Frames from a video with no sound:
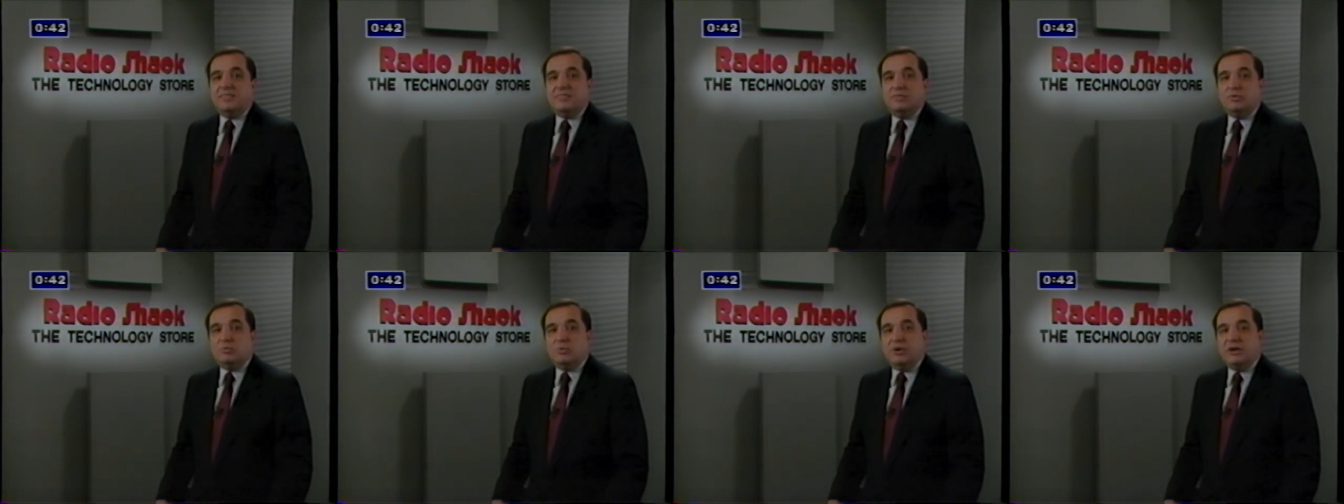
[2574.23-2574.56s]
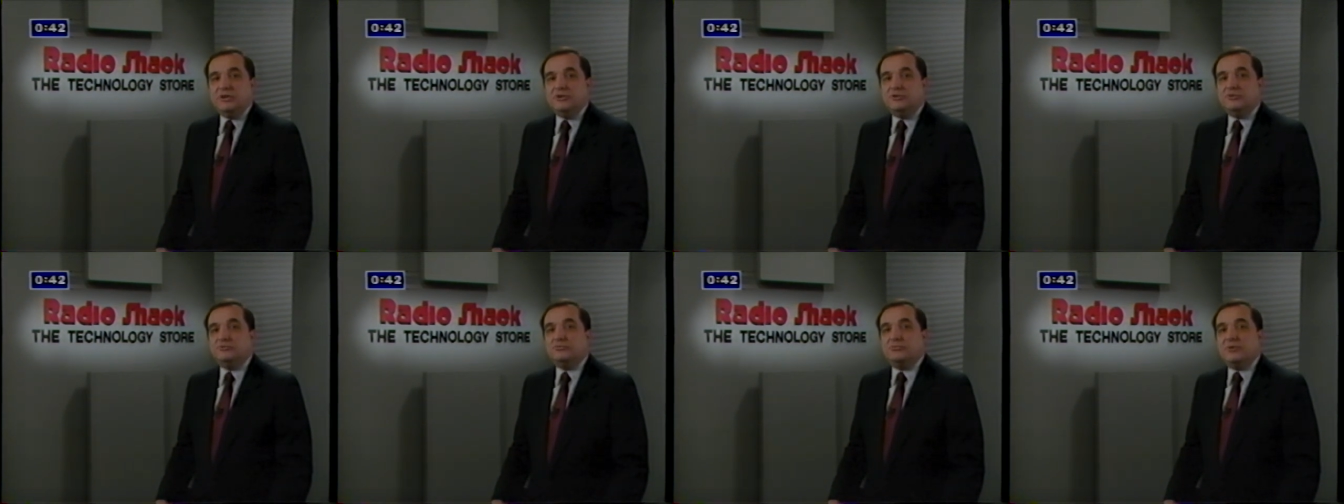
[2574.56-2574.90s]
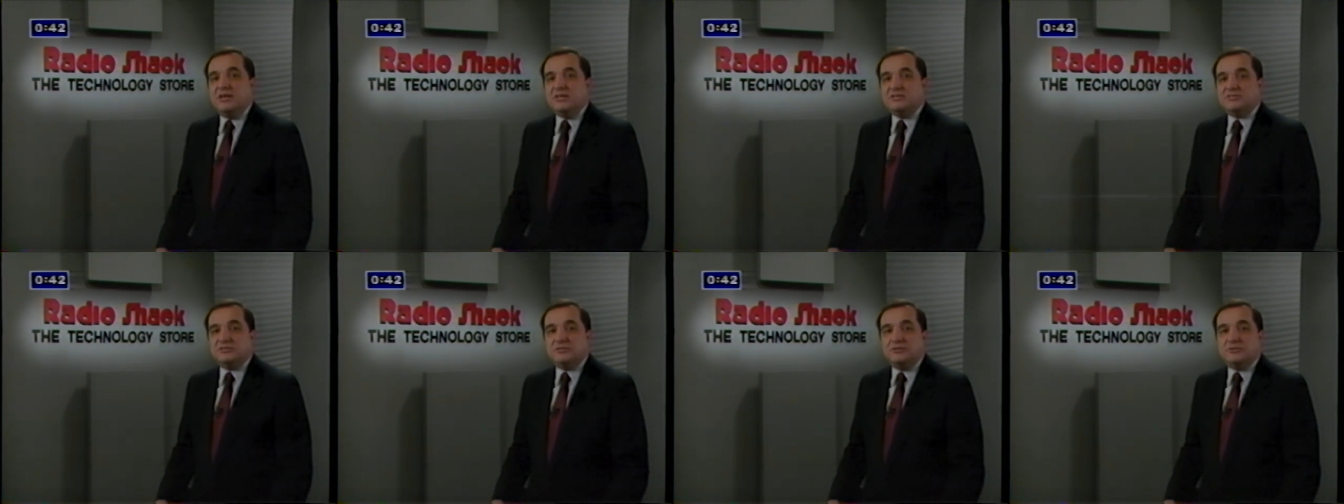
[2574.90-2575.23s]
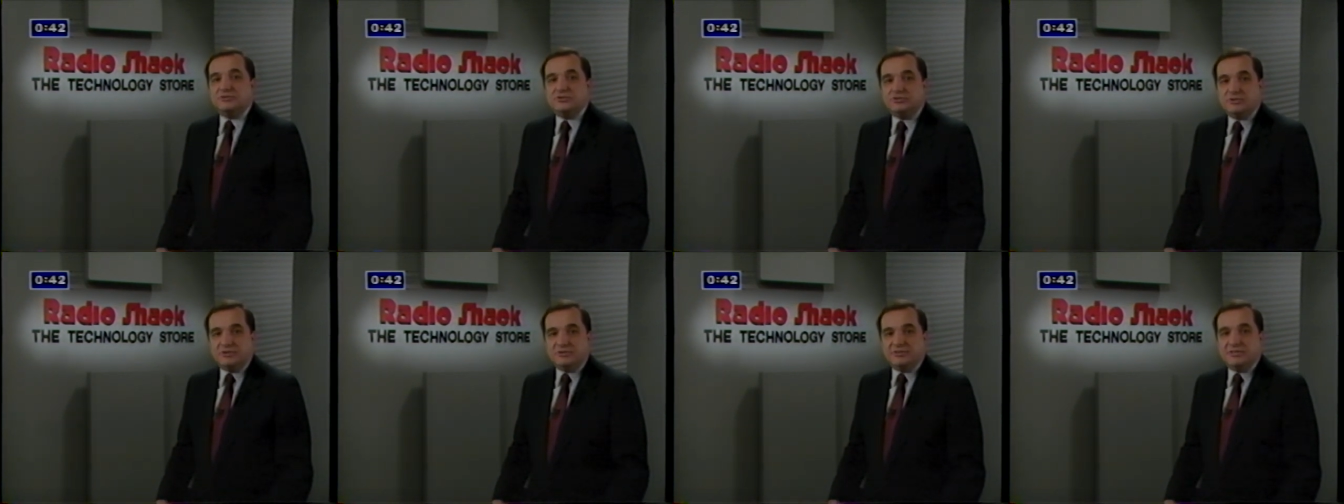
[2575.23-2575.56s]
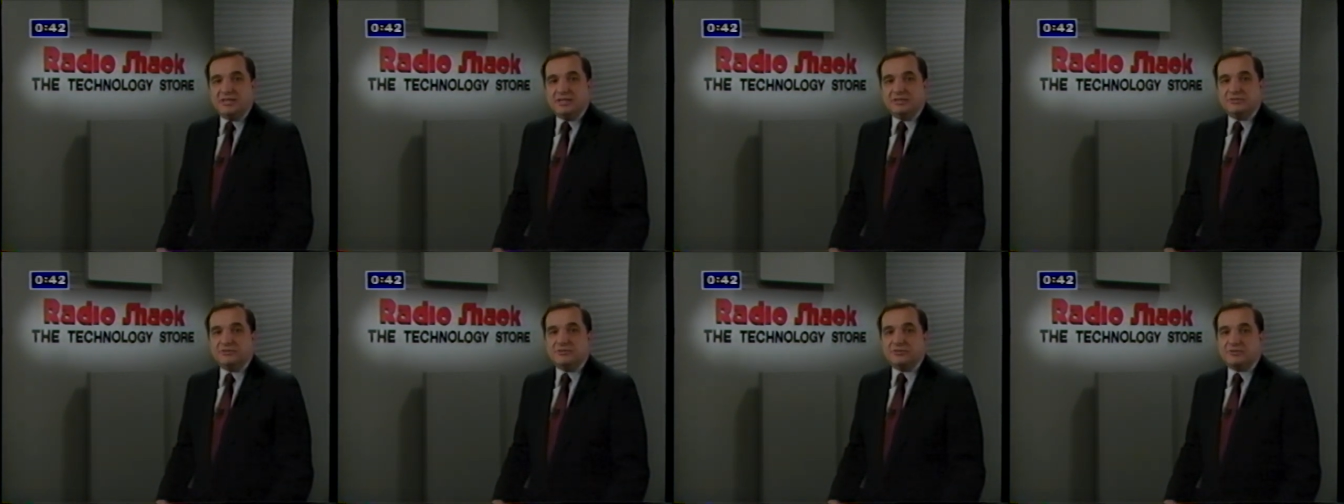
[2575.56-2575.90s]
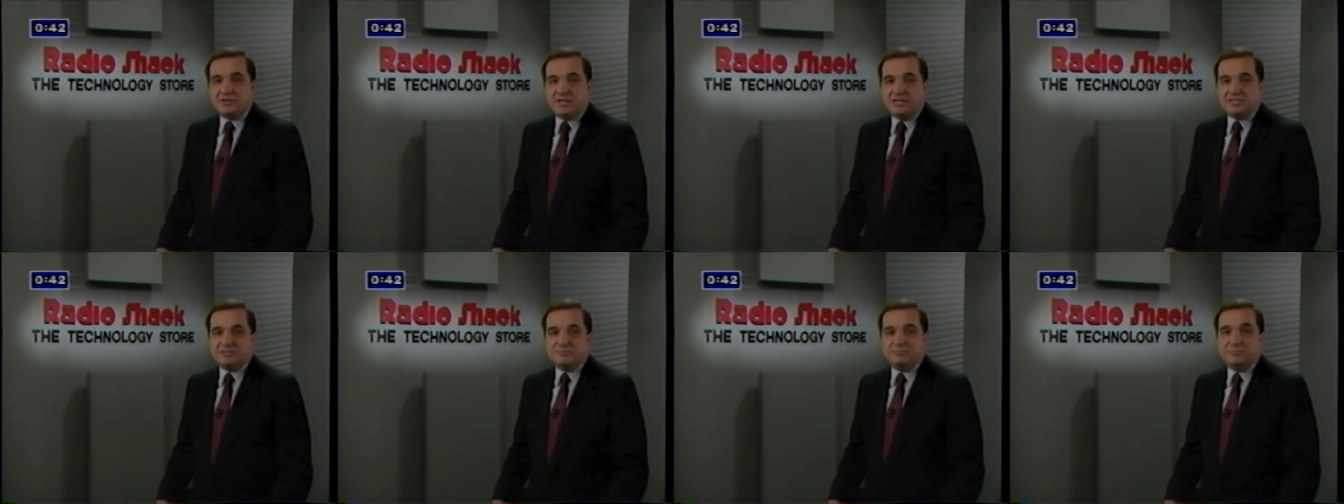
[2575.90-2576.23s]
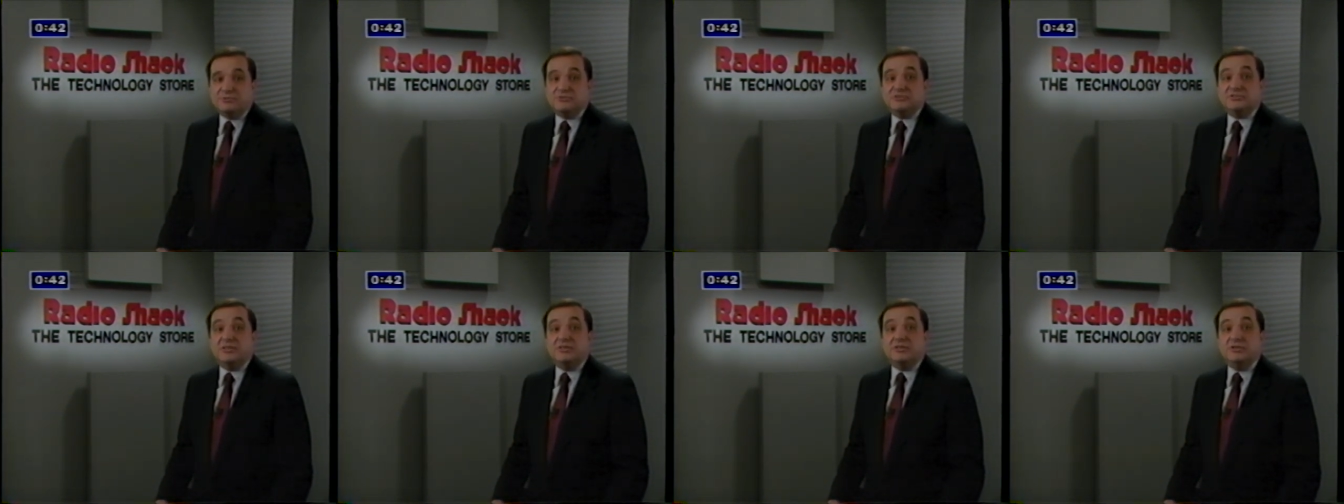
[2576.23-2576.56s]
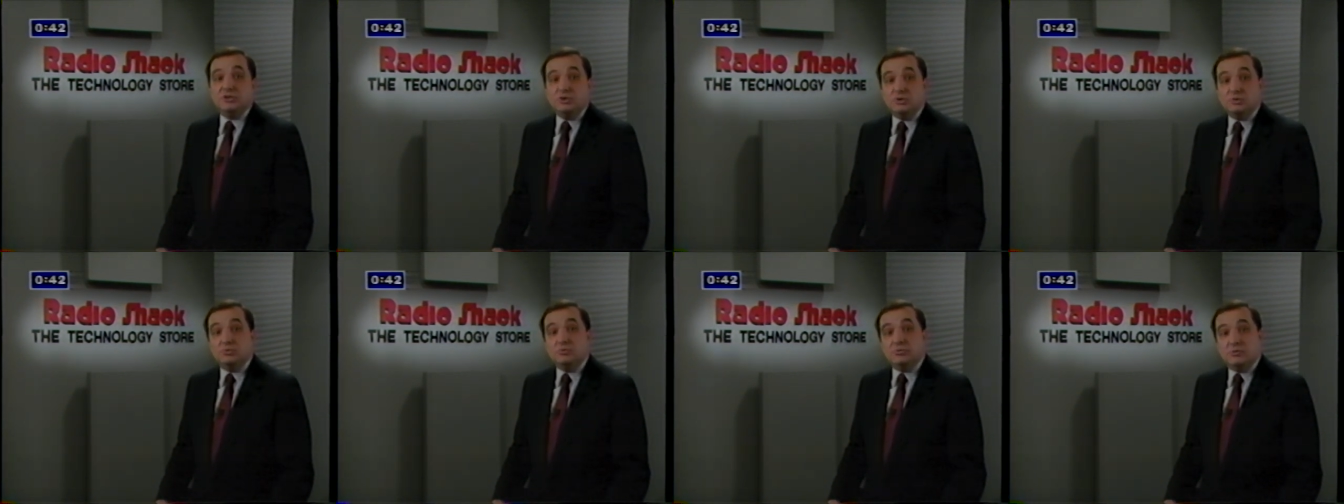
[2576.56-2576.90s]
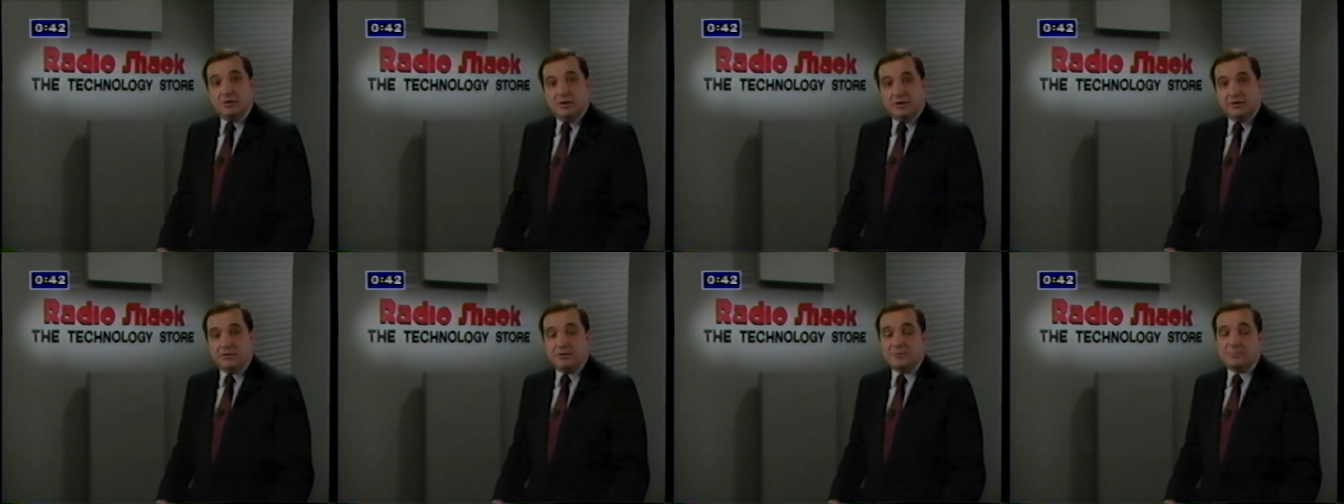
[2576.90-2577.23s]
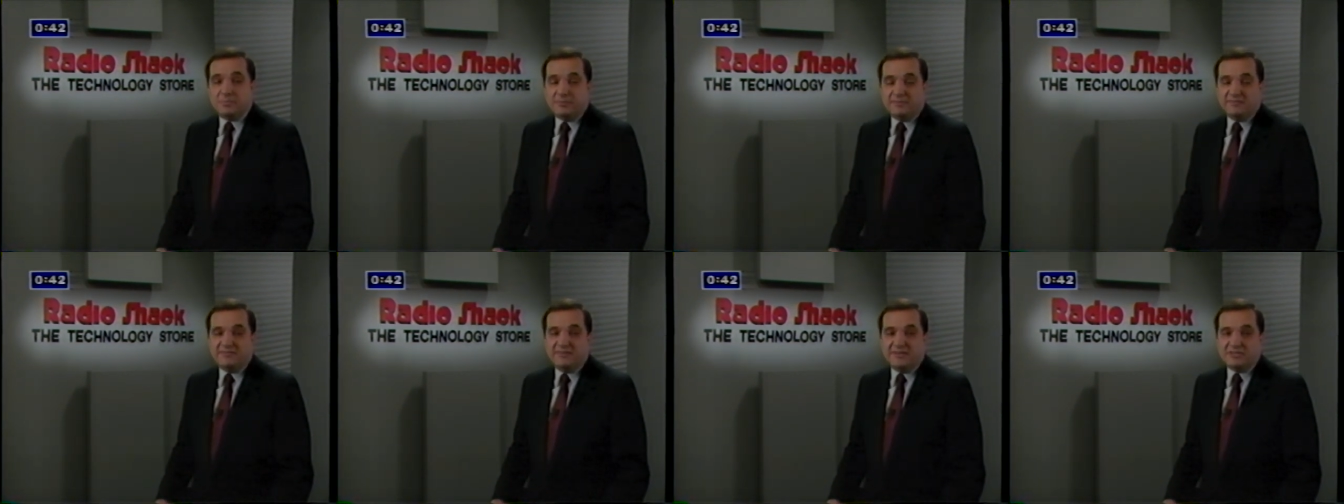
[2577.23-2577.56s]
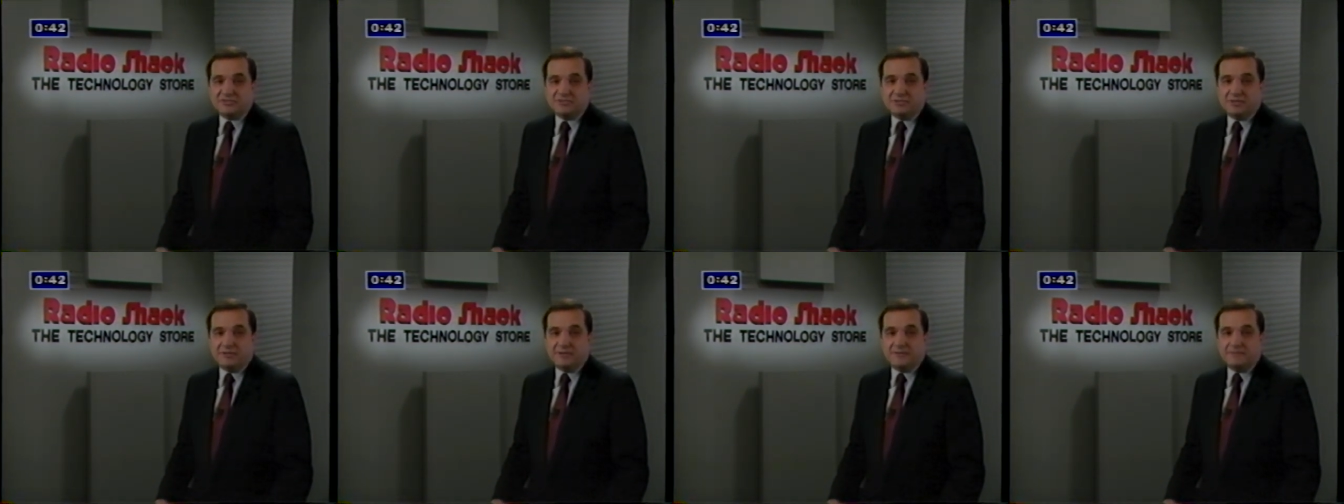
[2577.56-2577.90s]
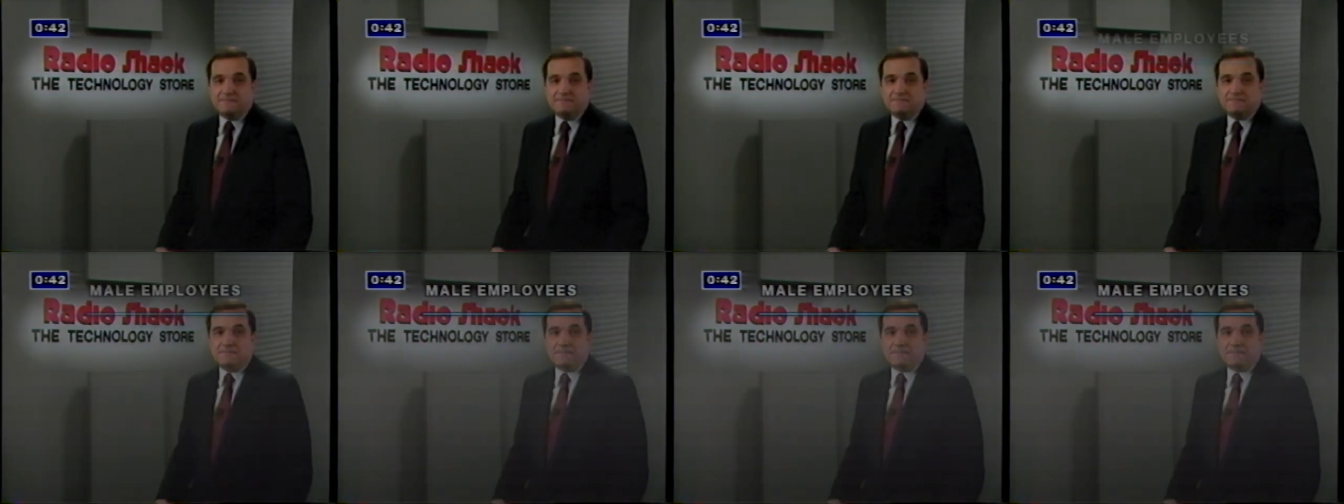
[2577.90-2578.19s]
The way you dress should tell your customers that you are a professional.